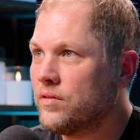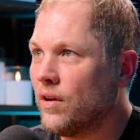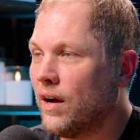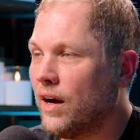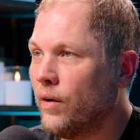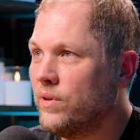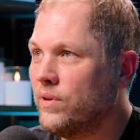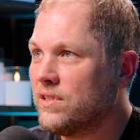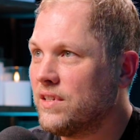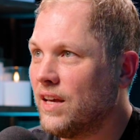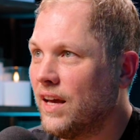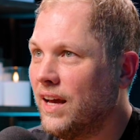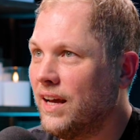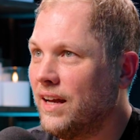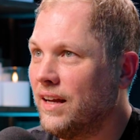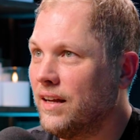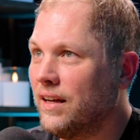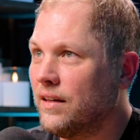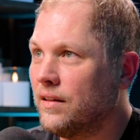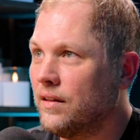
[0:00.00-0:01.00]
So I would
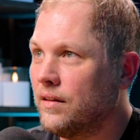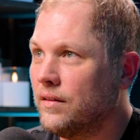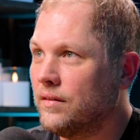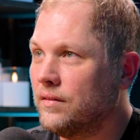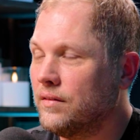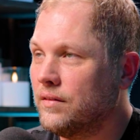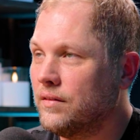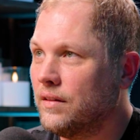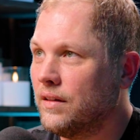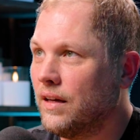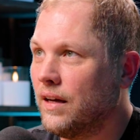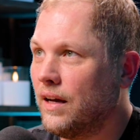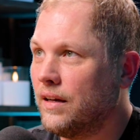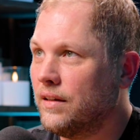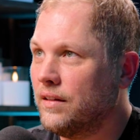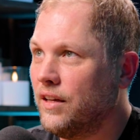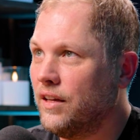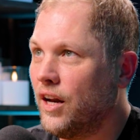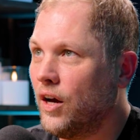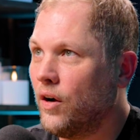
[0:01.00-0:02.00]
say,
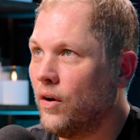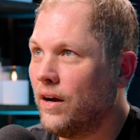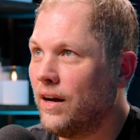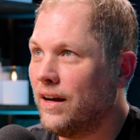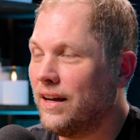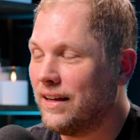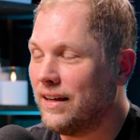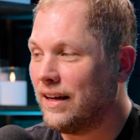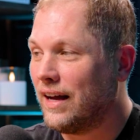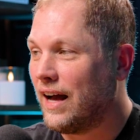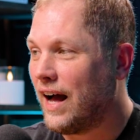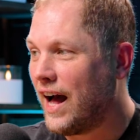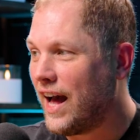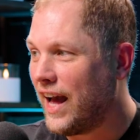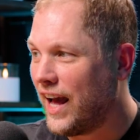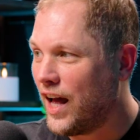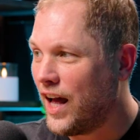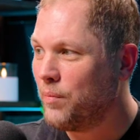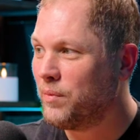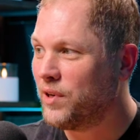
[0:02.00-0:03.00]
you know,
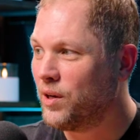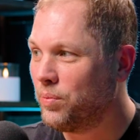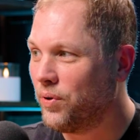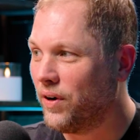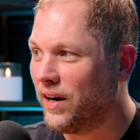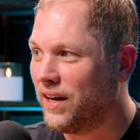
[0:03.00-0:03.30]
I am an